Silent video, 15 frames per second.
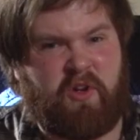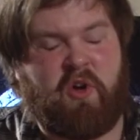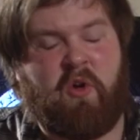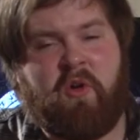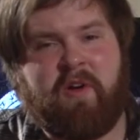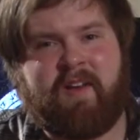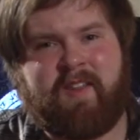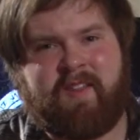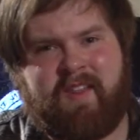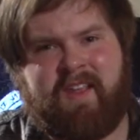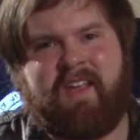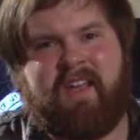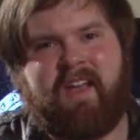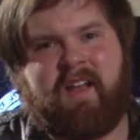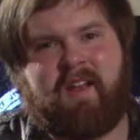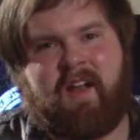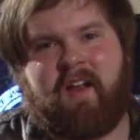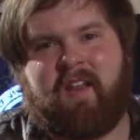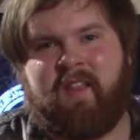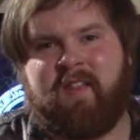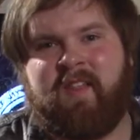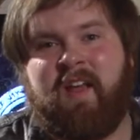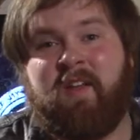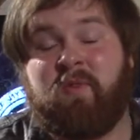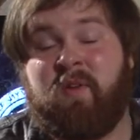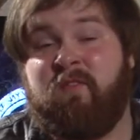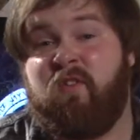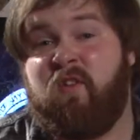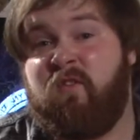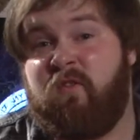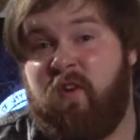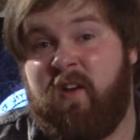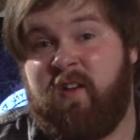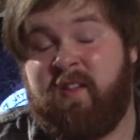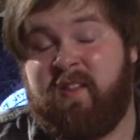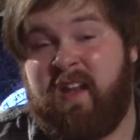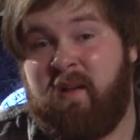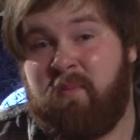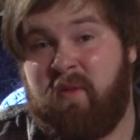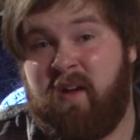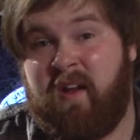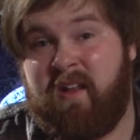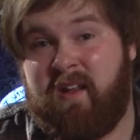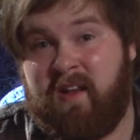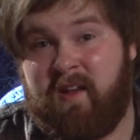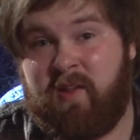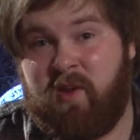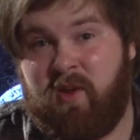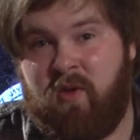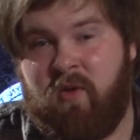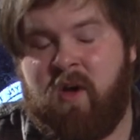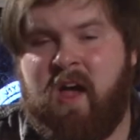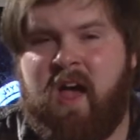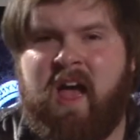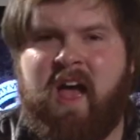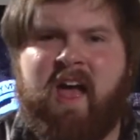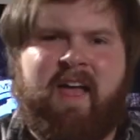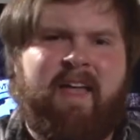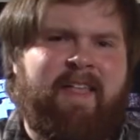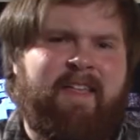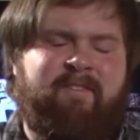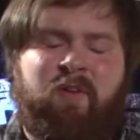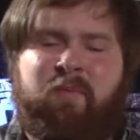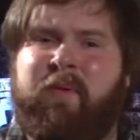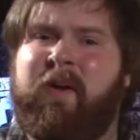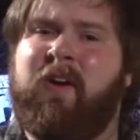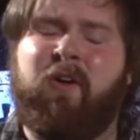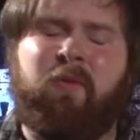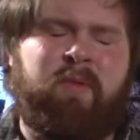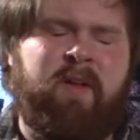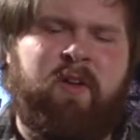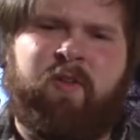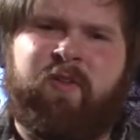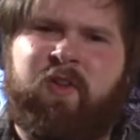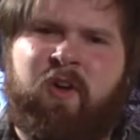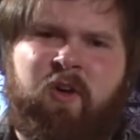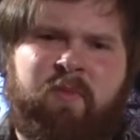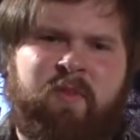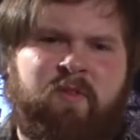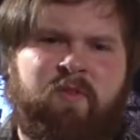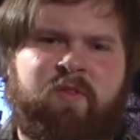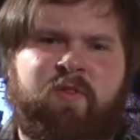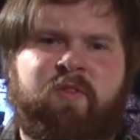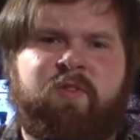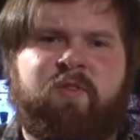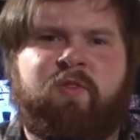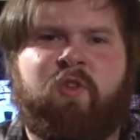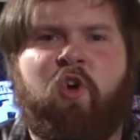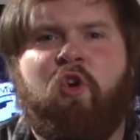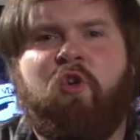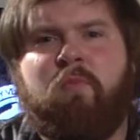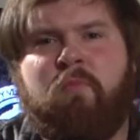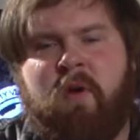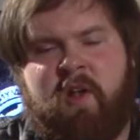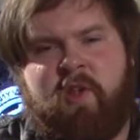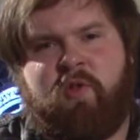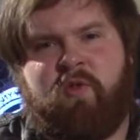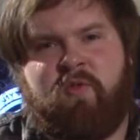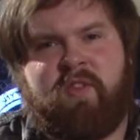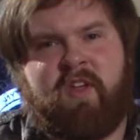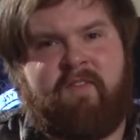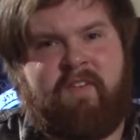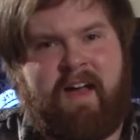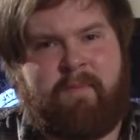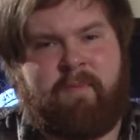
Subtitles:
going to see a lot of these things whenever your friend decides to play it against you. For Imperial players, though, I mean, there's so much new stuff